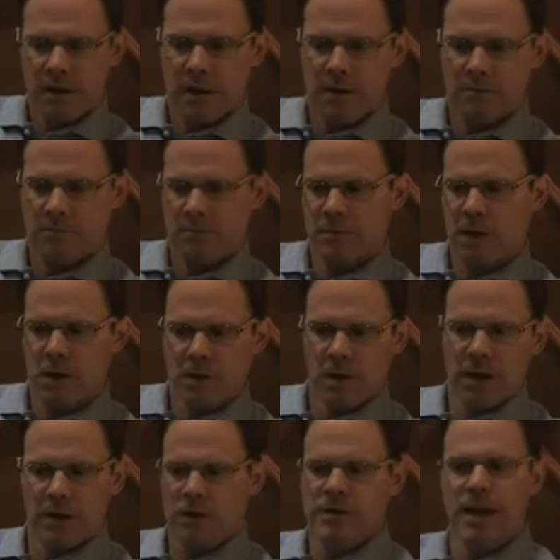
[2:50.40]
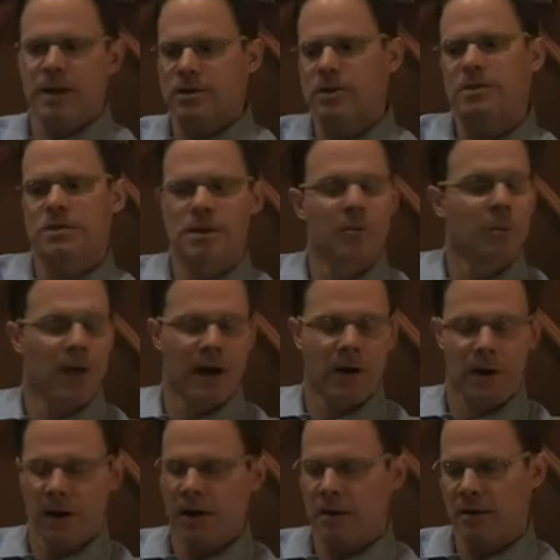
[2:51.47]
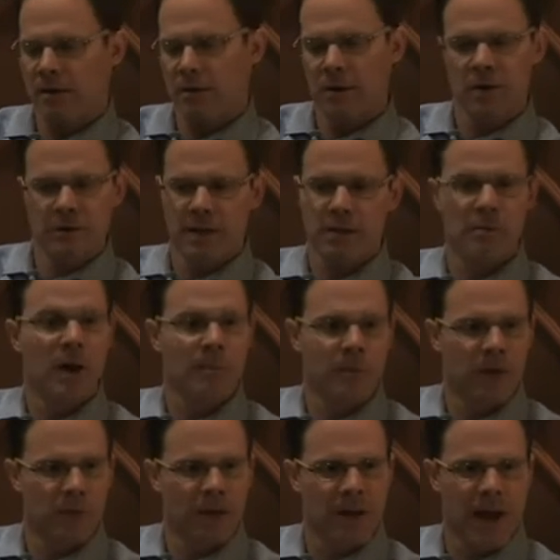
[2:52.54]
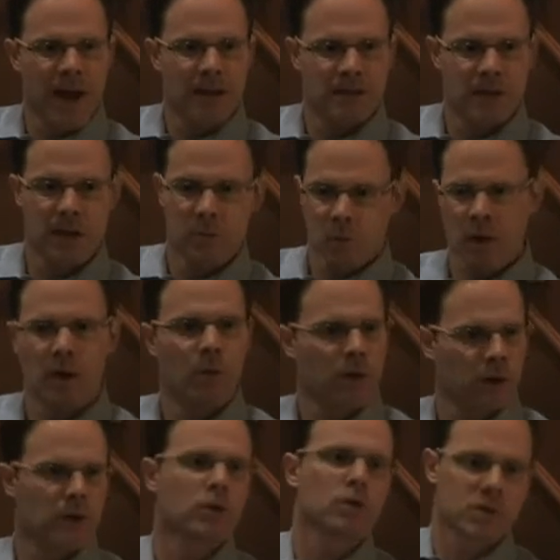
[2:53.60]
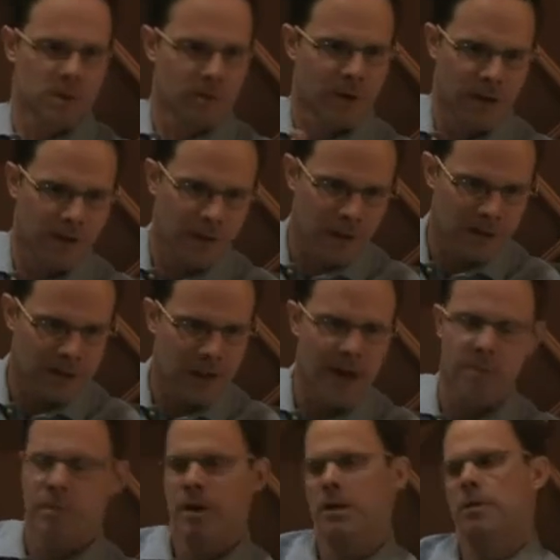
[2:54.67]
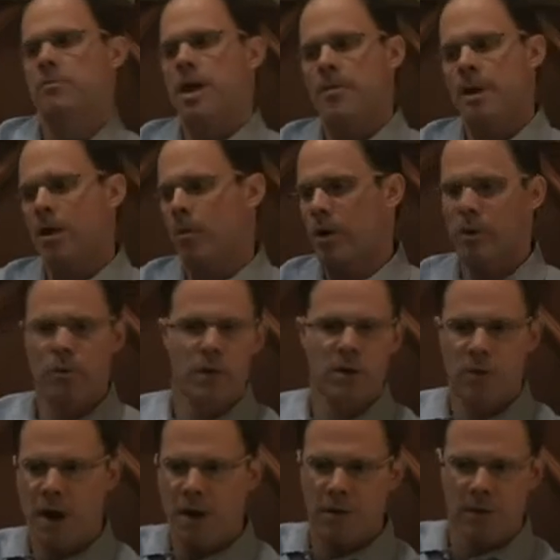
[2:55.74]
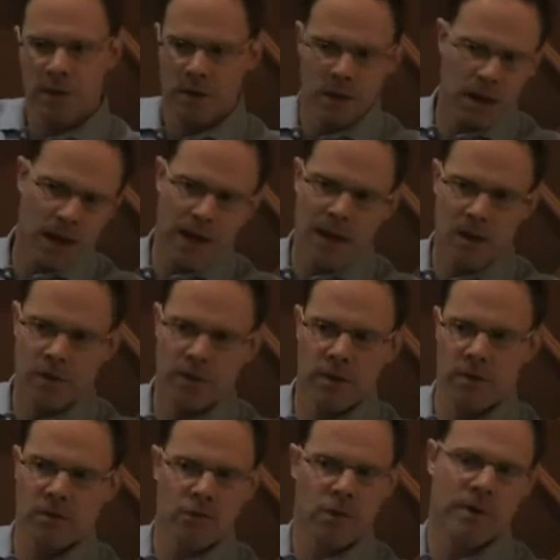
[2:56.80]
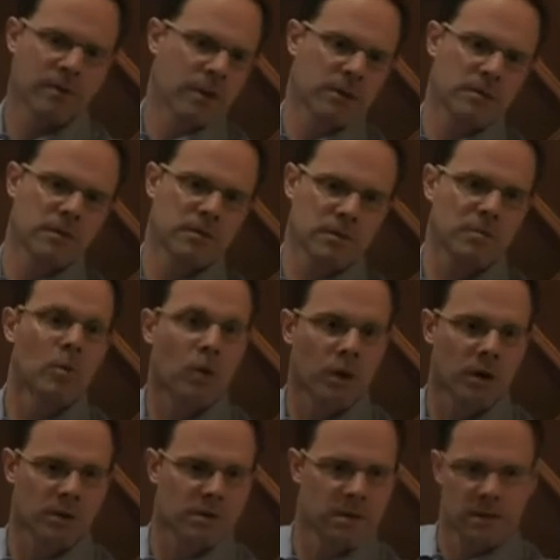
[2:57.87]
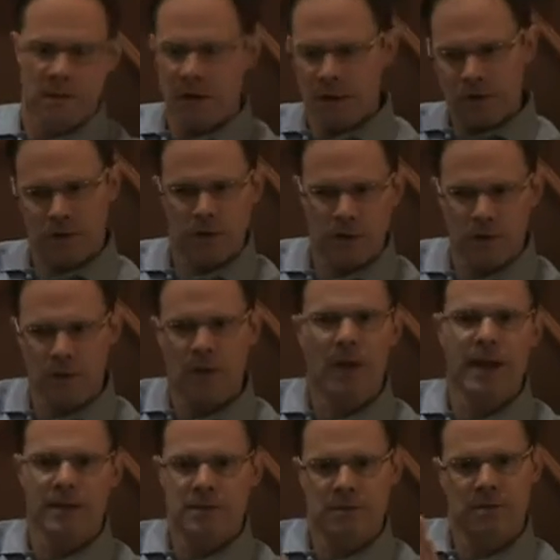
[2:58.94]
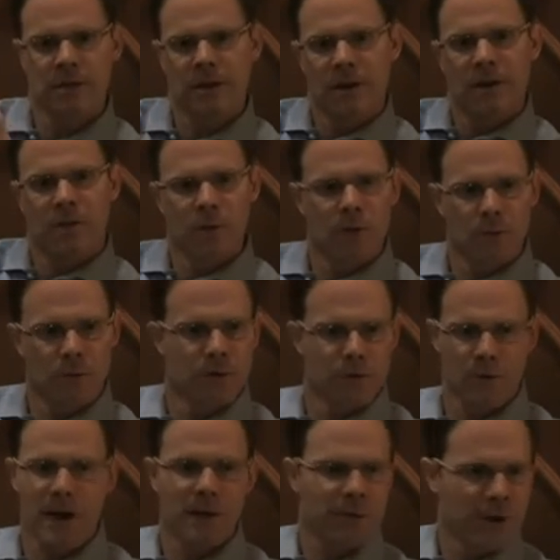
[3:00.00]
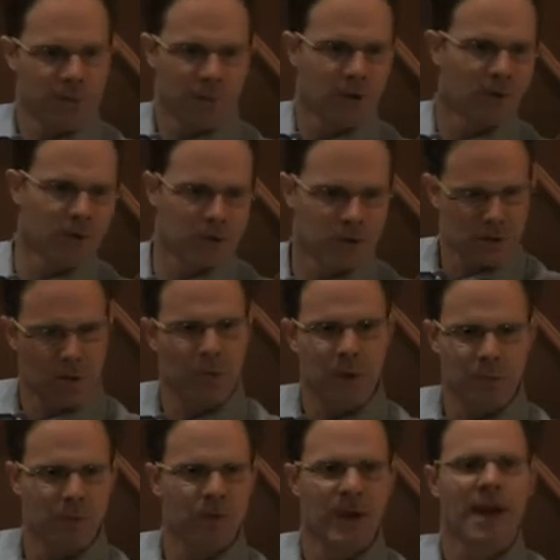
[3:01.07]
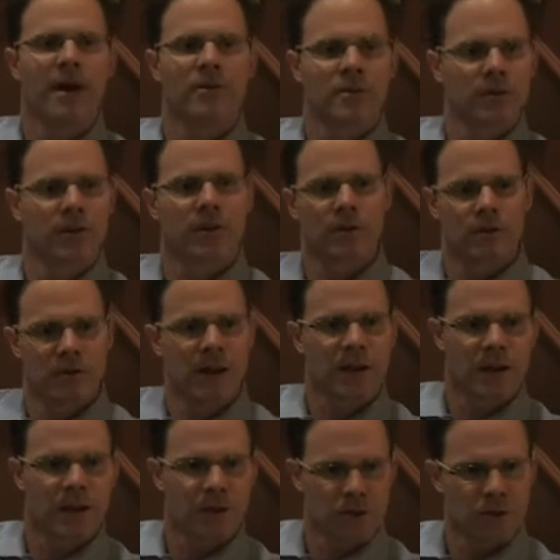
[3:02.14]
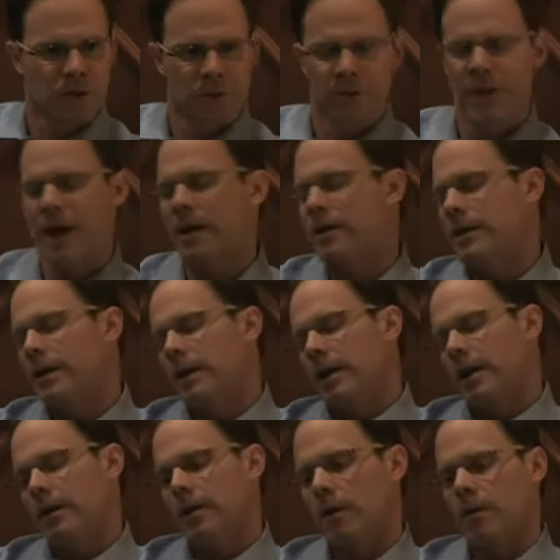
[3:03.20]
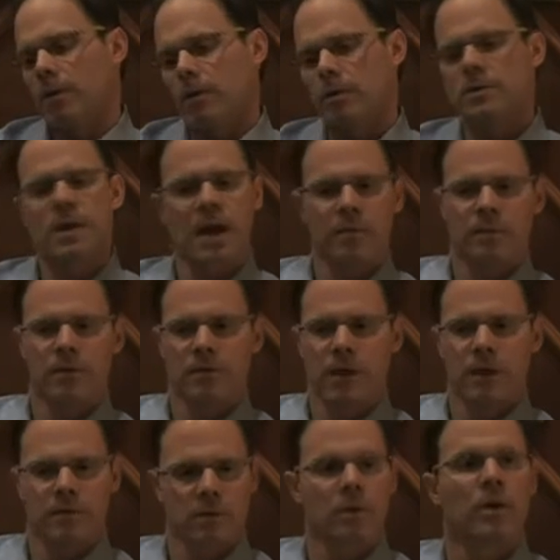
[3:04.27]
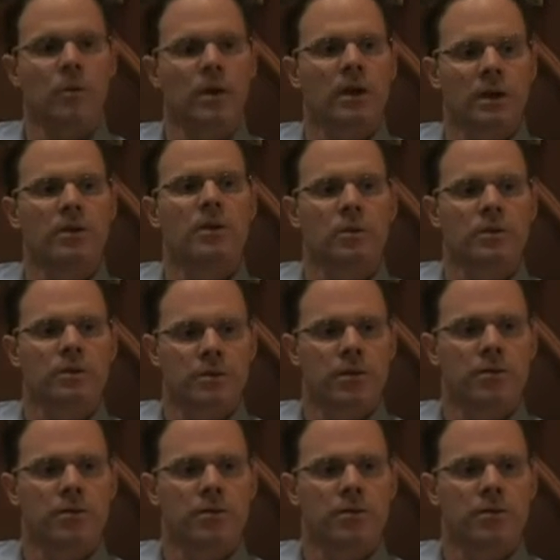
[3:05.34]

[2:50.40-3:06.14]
um, you know, intersection somewhere and looks like there might be an accident, well, I want to alert somebody that that's happened, and maybe I want to reroute how the, traffic system works, and so that the lights will redirect people slow people down so that there's not an issue with that. And th- those types of things are what we can do with